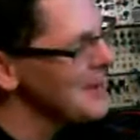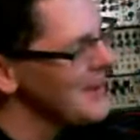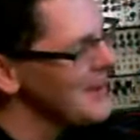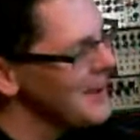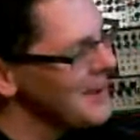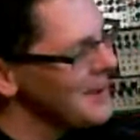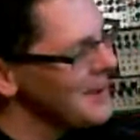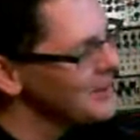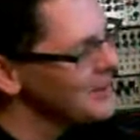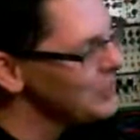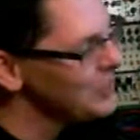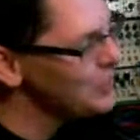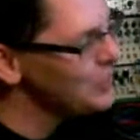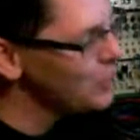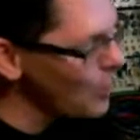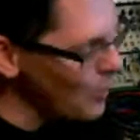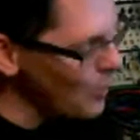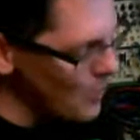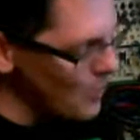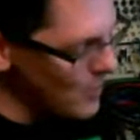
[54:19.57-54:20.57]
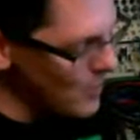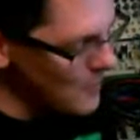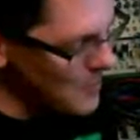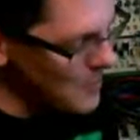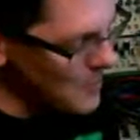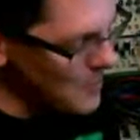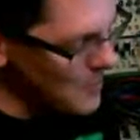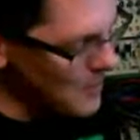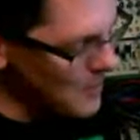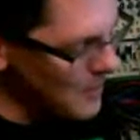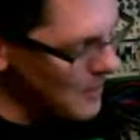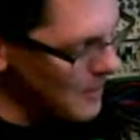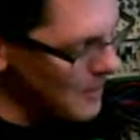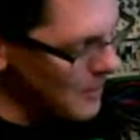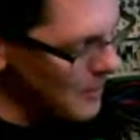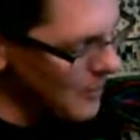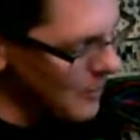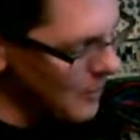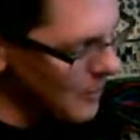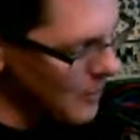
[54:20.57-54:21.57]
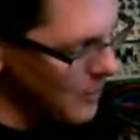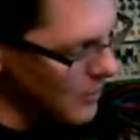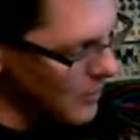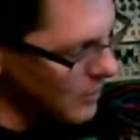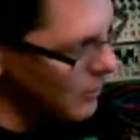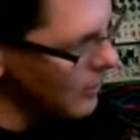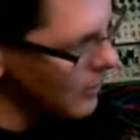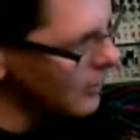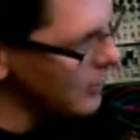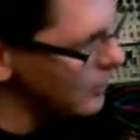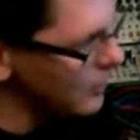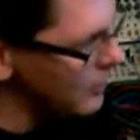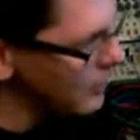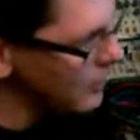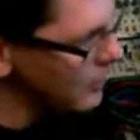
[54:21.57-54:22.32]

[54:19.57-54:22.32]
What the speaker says: So the